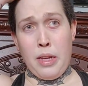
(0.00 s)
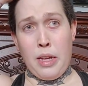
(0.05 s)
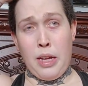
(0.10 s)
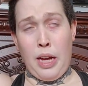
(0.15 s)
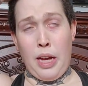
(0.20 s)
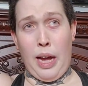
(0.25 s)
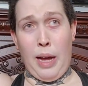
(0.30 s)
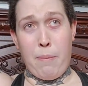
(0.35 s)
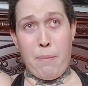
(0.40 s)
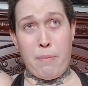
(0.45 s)

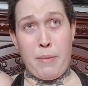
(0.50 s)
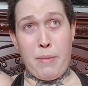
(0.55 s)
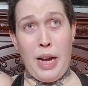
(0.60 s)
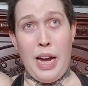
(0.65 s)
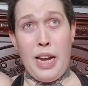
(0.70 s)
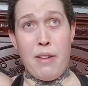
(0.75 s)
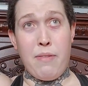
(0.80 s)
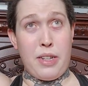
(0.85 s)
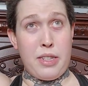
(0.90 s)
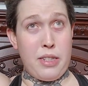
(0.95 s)
I'm
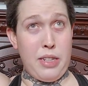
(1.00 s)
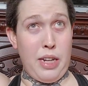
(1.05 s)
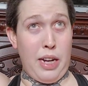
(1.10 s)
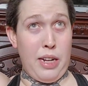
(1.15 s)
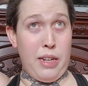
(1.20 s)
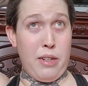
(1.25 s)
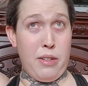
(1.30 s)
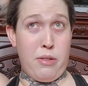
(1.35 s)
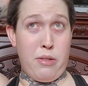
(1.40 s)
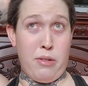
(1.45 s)
kind of
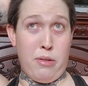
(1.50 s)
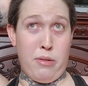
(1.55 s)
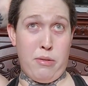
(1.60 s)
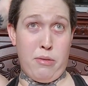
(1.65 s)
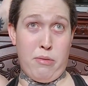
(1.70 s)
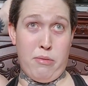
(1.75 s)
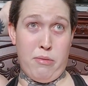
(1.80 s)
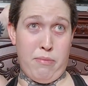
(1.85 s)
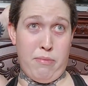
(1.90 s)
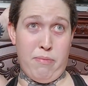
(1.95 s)
excited
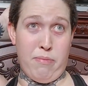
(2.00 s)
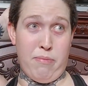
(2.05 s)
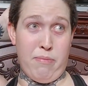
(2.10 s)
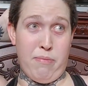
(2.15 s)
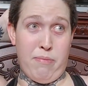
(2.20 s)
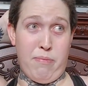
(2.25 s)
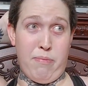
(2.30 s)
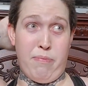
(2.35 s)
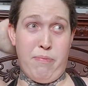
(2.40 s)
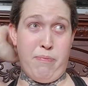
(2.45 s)
to
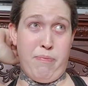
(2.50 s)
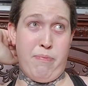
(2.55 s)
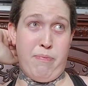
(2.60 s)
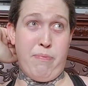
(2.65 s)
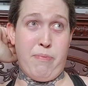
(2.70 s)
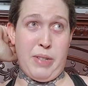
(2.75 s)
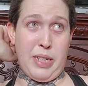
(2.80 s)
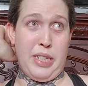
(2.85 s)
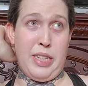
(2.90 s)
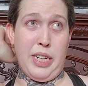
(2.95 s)

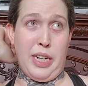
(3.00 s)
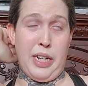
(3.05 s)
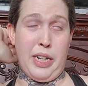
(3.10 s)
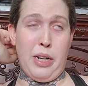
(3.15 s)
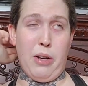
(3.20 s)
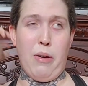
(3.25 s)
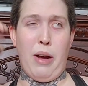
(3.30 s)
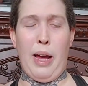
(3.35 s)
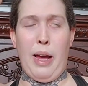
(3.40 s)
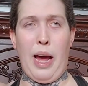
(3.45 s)

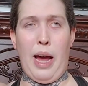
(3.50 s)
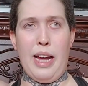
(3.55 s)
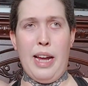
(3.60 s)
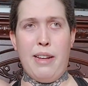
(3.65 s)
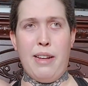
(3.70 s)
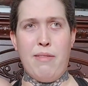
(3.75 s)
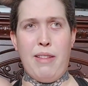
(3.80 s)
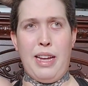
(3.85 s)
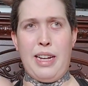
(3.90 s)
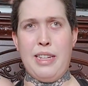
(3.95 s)
continue. I
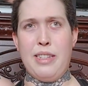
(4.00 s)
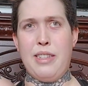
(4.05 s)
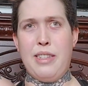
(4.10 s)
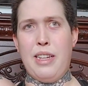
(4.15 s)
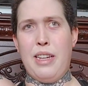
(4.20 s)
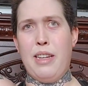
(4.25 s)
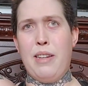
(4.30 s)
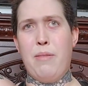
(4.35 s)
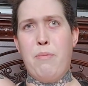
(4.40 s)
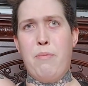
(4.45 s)
like I
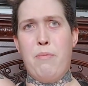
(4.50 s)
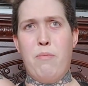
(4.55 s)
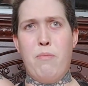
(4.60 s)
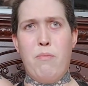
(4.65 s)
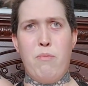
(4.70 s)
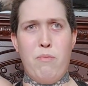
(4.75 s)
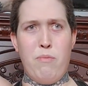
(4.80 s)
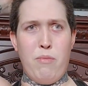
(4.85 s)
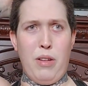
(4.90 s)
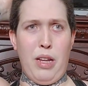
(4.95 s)
said,
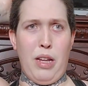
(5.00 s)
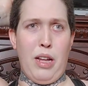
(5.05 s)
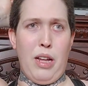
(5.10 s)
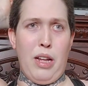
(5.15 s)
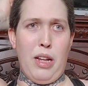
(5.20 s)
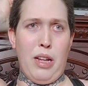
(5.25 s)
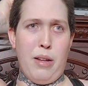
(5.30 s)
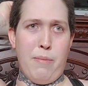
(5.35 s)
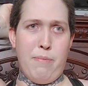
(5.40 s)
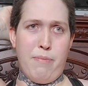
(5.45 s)

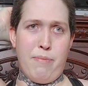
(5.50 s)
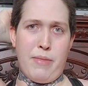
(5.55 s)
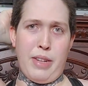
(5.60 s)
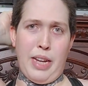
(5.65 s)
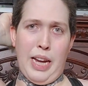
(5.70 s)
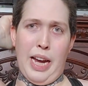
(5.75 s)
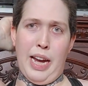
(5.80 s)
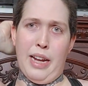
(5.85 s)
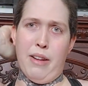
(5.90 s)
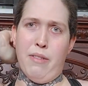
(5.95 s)

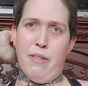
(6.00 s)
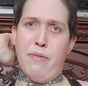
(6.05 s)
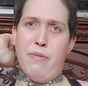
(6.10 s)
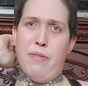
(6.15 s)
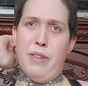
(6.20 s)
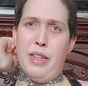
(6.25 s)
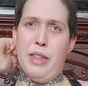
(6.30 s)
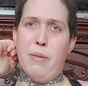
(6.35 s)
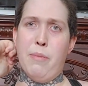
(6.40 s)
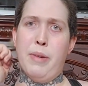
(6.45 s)
kind of
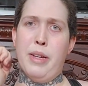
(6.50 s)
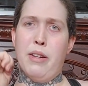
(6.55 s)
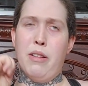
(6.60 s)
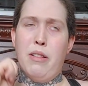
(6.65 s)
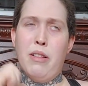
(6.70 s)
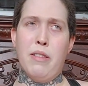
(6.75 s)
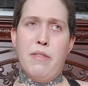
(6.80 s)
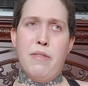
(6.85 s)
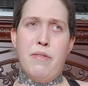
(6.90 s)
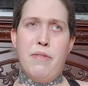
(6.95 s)
in the
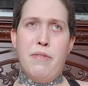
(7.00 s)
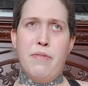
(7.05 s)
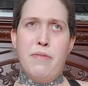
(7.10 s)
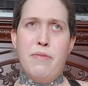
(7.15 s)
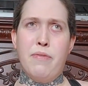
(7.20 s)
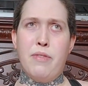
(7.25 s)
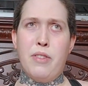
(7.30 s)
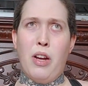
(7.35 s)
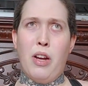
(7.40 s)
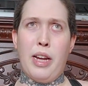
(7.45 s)
middle of
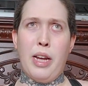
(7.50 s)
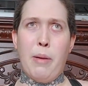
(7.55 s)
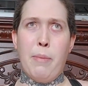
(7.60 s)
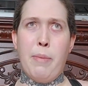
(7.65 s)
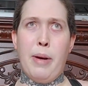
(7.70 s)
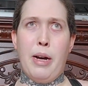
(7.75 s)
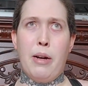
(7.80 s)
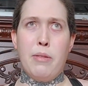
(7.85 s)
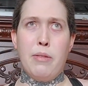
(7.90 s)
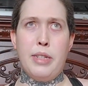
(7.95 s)
talking
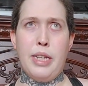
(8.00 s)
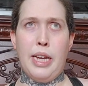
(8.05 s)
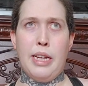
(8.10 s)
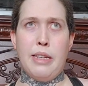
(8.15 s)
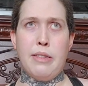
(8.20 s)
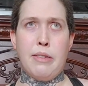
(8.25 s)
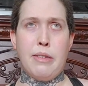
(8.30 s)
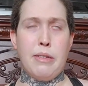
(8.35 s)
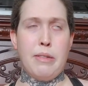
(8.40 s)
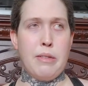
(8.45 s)
about
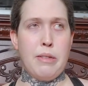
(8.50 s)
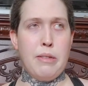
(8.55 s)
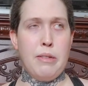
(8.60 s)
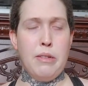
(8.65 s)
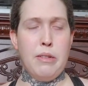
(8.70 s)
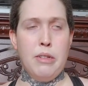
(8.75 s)
Tess and the